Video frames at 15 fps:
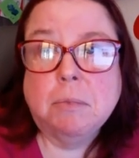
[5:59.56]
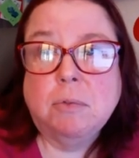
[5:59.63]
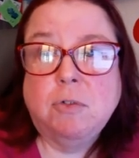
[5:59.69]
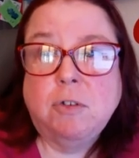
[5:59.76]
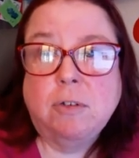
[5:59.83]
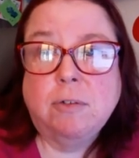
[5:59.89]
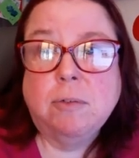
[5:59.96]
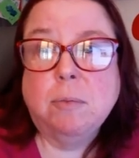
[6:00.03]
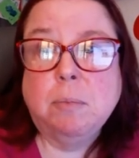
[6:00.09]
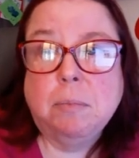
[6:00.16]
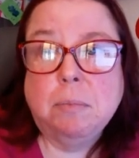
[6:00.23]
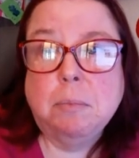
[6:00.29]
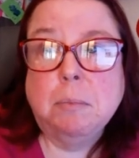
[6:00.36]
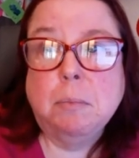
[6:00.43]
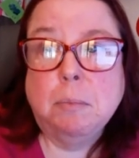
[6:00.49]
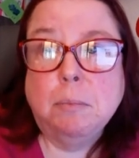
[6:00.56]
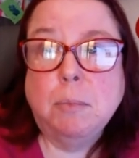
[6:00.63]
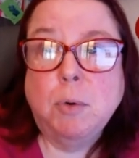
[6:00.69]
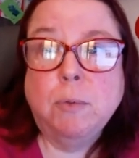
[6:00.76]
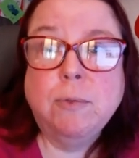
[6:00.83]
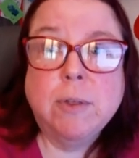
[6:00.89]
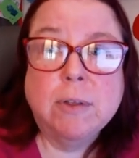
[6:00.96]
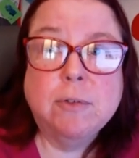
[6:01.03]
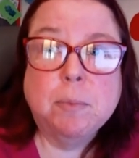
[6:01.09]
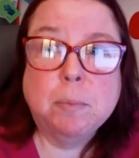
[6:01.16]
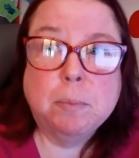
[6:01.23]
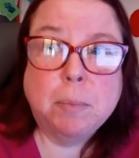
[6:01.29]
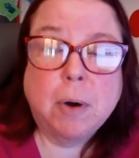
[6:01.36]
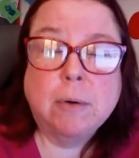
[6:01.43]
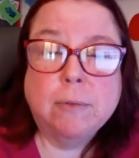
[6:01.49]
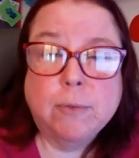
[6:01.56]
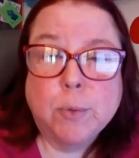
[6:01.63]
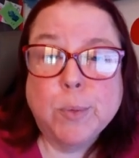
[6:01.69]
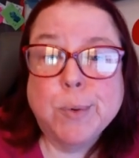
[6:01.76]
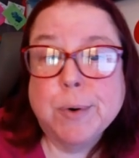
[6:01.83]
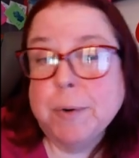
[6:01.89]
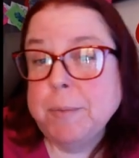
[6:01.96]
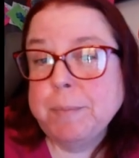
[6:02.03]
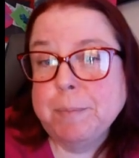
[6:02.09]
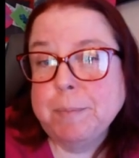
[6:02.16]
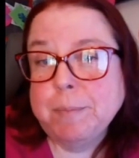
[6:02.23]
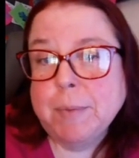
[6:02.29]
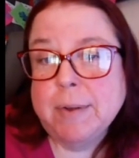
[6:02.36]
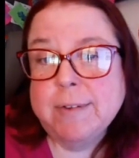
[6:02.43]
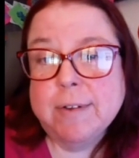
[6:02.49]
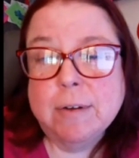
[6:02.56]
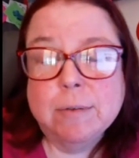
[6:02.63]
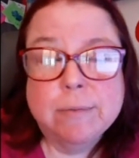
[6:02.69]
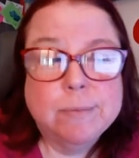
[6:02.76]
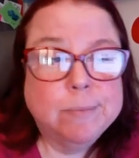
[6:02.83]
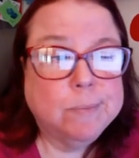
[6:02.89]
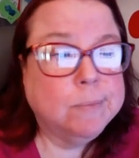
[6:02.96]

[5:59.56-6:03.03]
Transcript: just move this ball forward myself.